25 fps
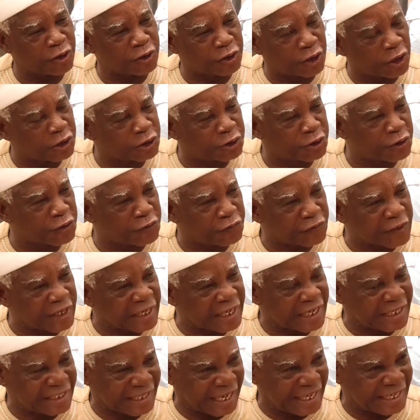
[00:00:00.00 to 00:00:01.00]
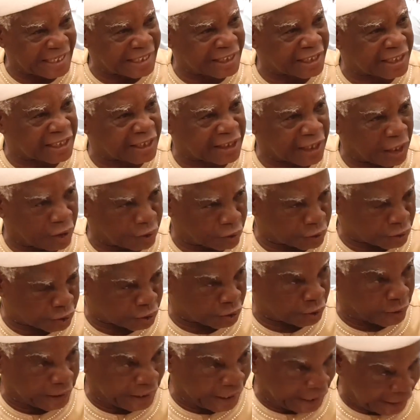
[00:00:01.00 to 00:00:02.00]
Don't you think it's an insult,
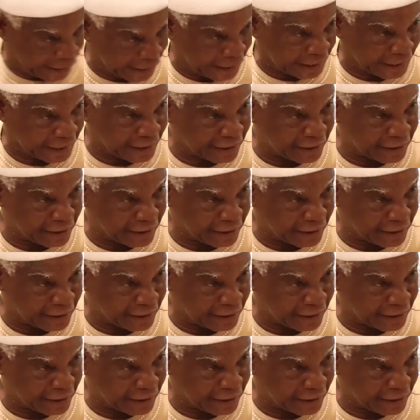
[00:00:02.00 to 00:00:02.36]
really,